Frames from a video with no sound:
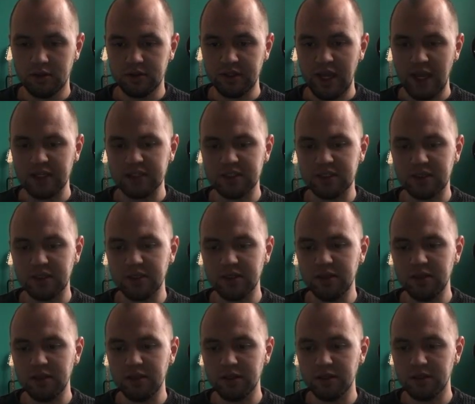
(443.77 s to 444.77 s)
Next
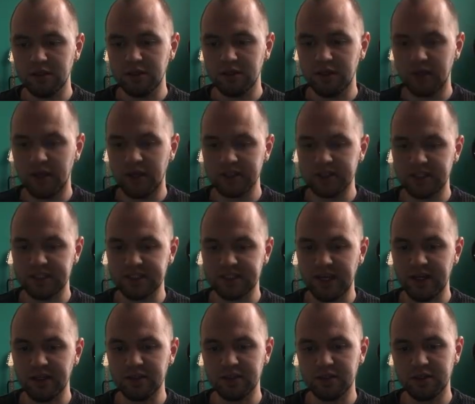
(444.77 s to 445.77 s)
thing, as I
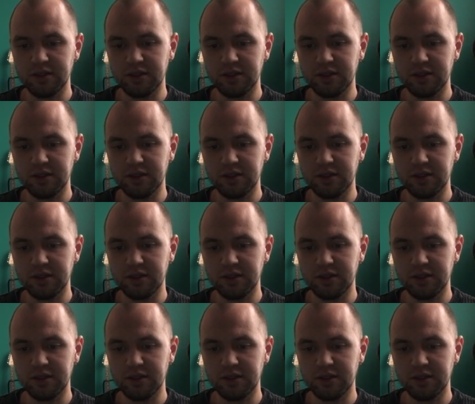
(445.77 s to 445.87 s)
said,